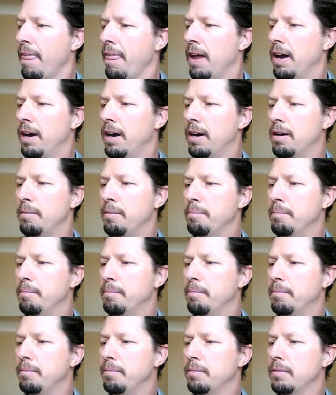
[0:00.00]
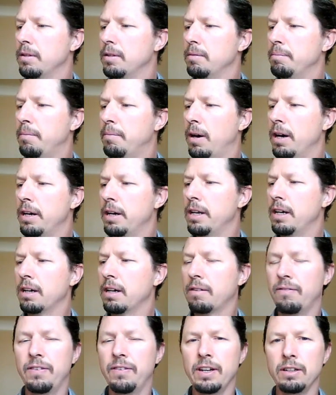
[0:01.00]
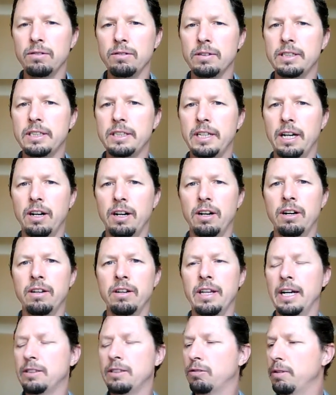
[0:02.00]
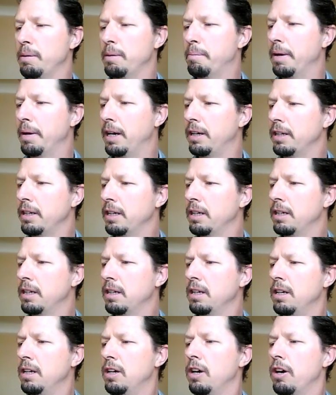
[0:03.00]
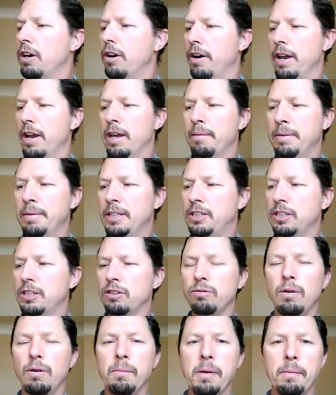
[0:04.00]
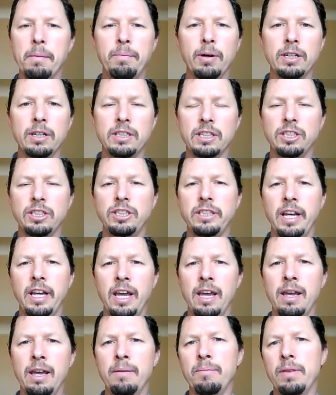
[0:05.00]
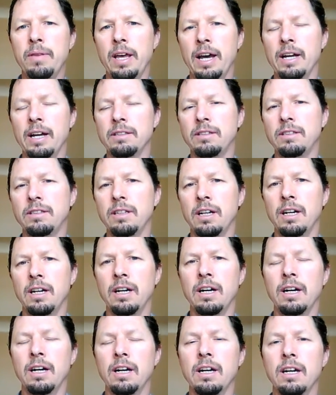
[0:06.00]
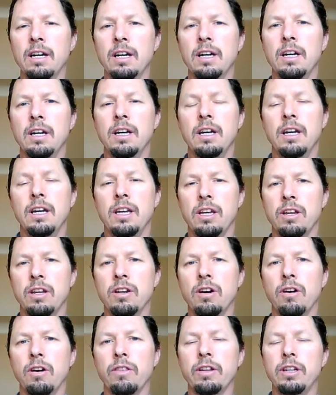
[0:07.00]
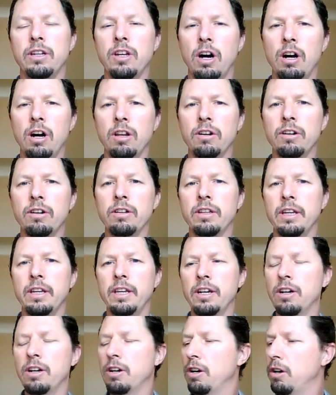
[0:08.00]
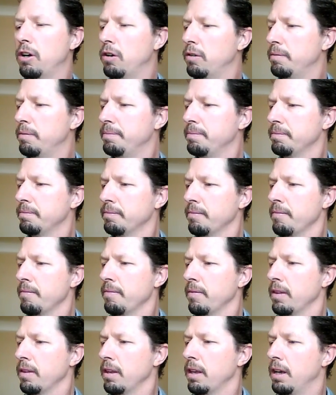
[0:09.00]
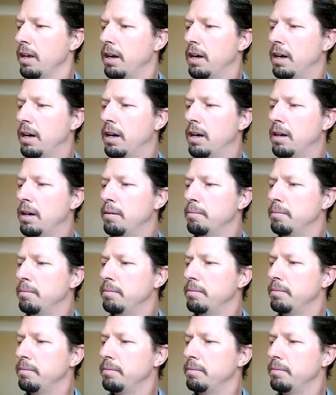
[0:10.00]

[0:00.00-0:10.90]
Um, Marduk filled with terror, that's rebellion. Her images will be put to shame, that's, uh, you know, the dollar, the euro. Um,